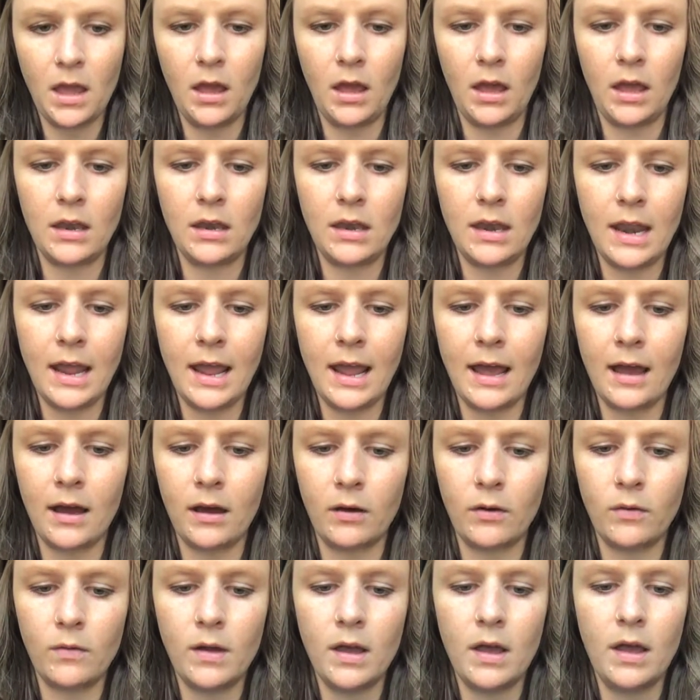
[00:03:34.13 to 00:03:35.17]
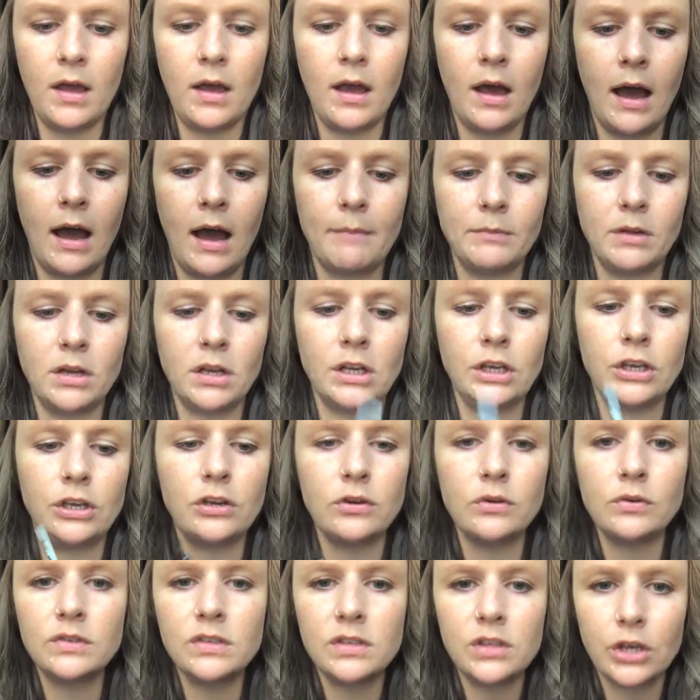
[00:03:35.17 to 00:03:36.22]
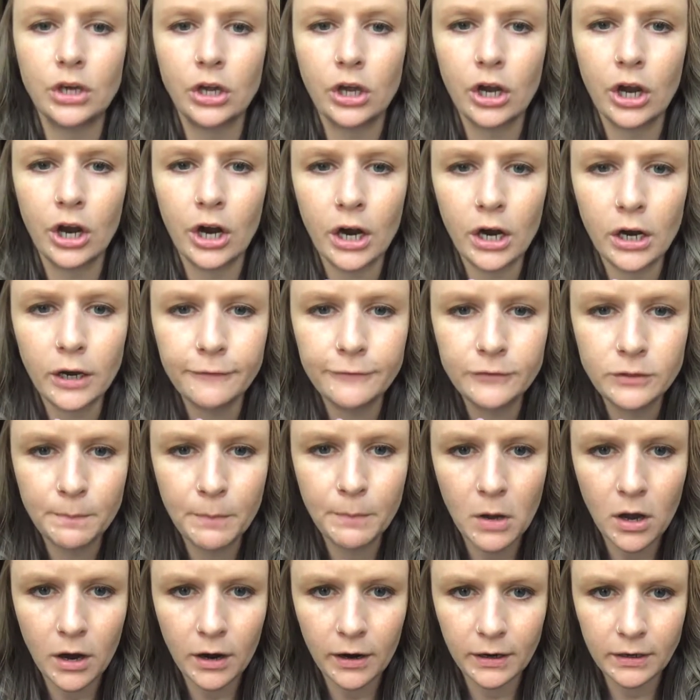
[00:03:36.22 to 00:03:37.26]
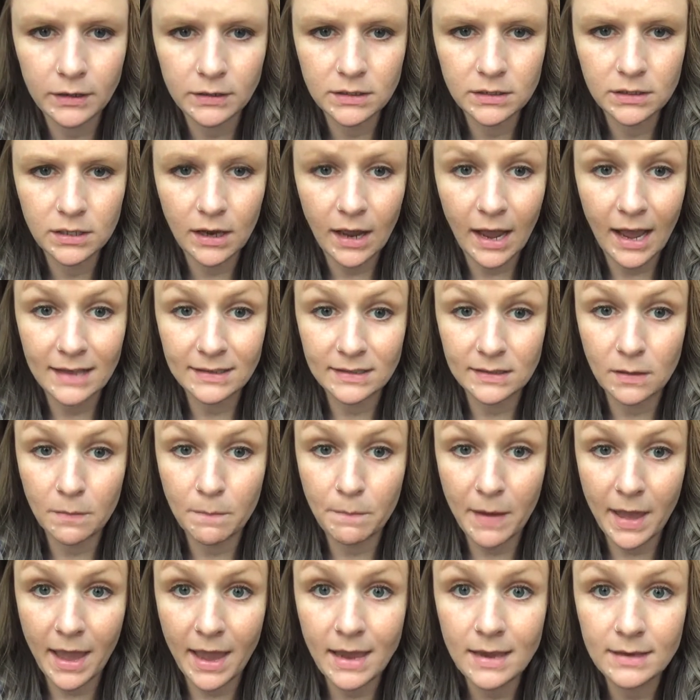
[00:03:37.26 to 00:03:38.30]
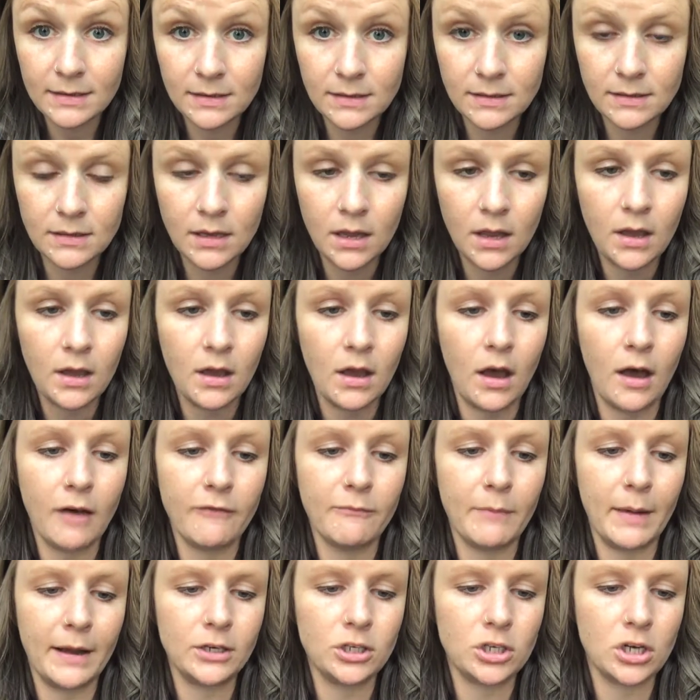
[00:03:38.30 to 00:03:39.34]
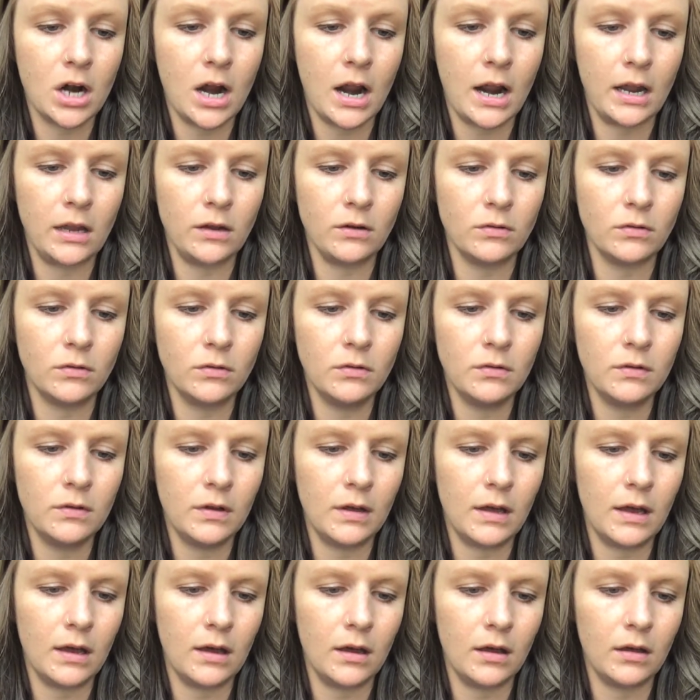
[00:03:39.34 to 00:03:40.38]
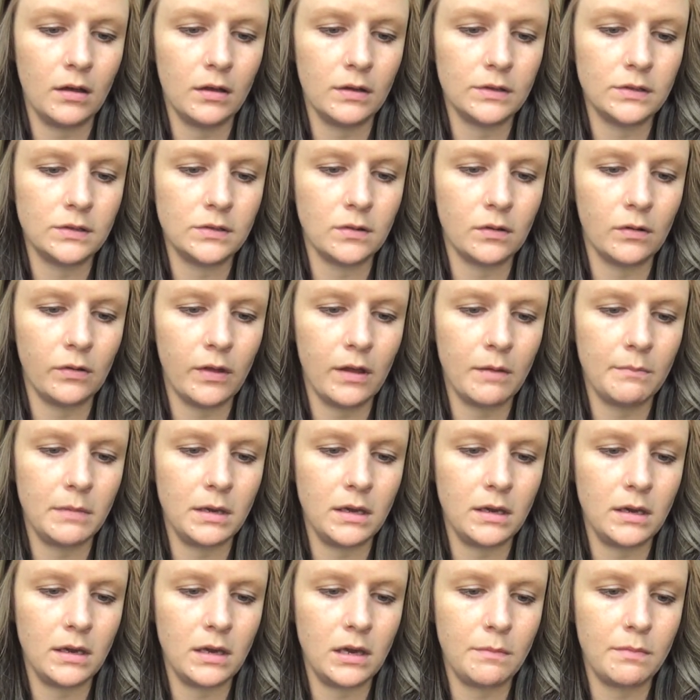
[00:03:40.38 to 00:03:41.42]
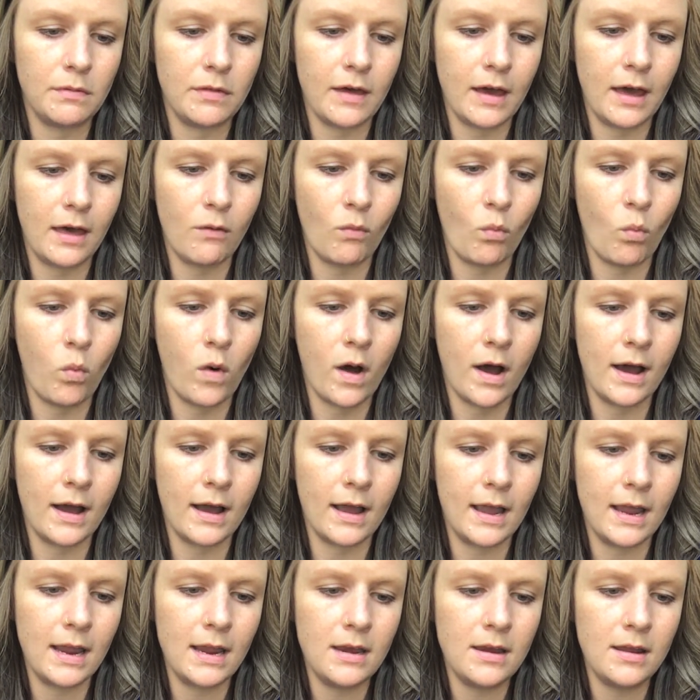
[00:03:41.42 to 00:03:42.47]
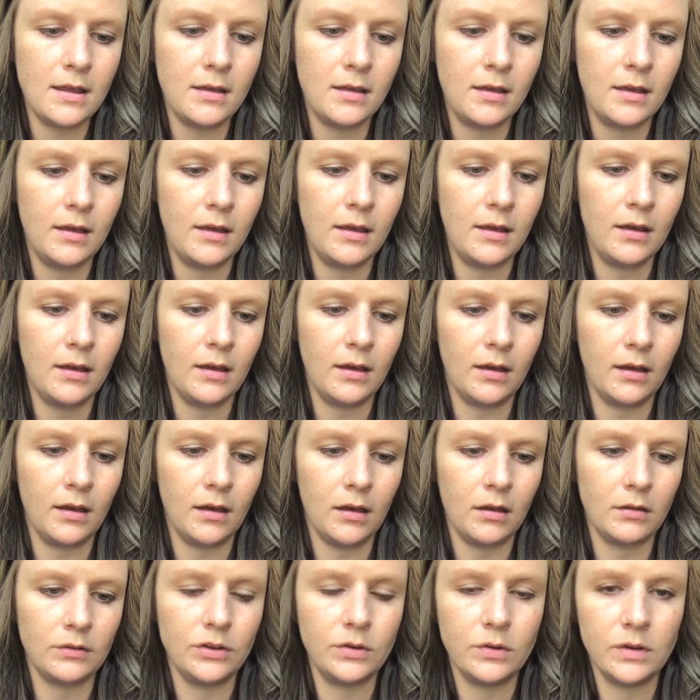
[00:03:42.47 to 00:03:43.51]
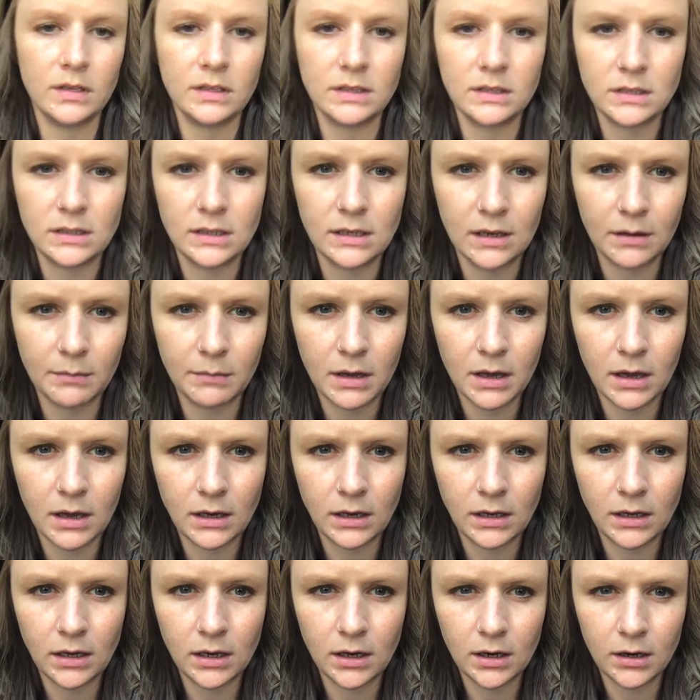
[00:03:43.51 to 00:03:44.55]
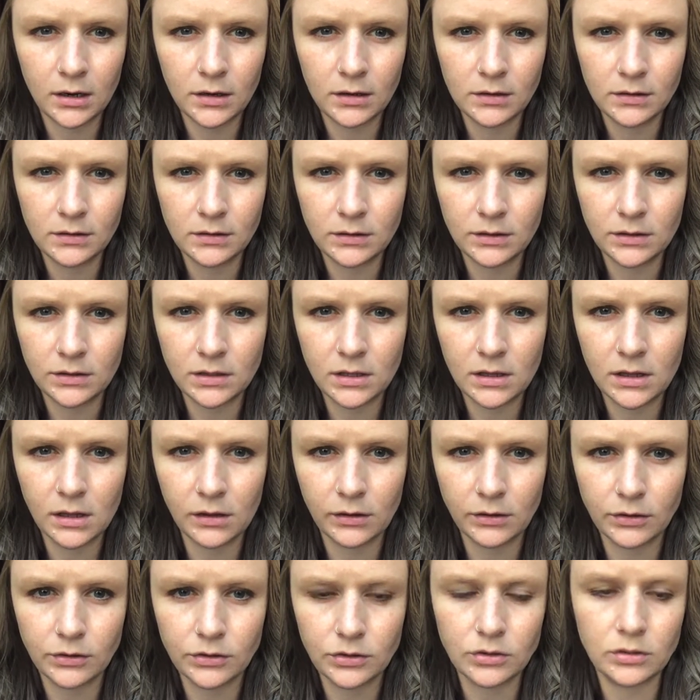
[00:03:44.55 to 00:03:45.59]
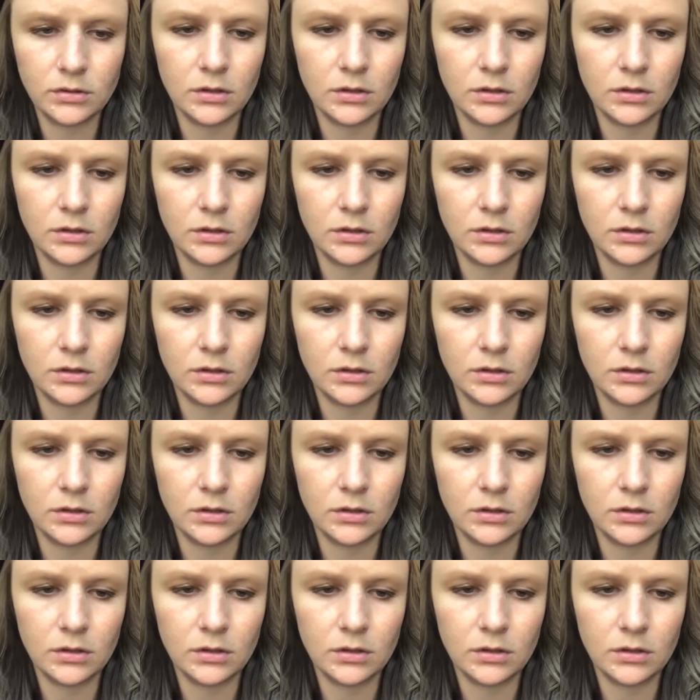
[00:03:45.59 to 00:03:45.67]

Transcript: and now I'm going to use the curved part as the base of my triangle. So let me keep that wide. You can see I'm cutting here. You see that little